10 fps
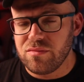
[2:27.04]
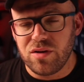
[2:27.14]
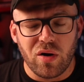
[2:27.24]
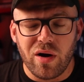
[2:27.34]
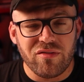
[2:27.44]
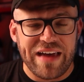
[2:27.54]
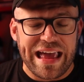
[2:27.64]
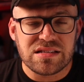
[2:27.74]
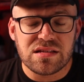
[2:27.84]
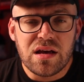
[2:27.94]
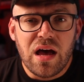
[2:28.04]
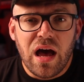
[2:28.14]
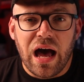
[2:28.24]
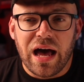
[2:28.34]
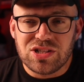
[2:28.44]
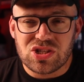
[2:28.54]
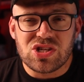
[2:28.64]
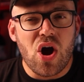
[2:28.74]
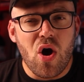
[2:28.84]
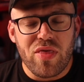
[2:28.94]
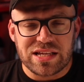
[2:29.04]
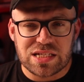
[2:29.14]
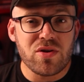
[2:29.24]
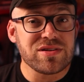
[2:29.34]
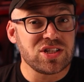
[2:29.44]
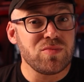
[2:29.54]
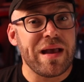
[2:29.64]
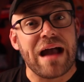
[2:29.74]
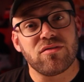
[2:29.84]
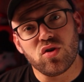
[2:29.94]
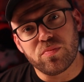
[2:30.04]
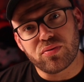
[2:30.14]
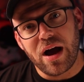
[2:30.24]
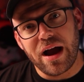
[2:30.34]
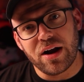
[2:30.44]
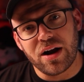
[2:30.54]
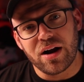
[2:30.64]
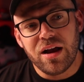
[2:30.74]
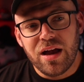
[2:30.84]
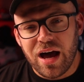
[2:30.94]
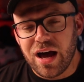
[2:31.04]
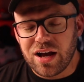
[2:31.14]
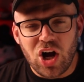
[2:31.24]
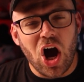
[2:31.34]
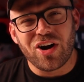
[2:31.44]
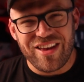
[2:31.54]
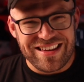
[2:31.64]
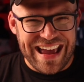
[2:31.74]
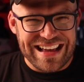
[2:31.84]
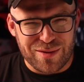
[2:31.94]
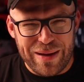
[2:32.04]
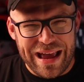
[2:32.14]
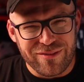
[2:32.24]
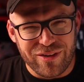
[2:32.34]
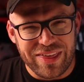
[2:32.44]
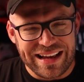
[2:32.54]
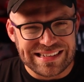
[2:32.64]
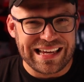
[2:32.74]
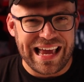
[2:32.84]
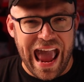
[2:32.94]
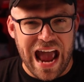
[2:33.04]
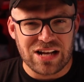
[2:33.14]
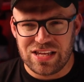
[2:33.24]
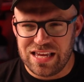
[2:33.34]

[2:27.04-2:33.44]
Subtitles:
event. Just know that some of those things you may have to do prior. Gone are the days of paying for things in cash.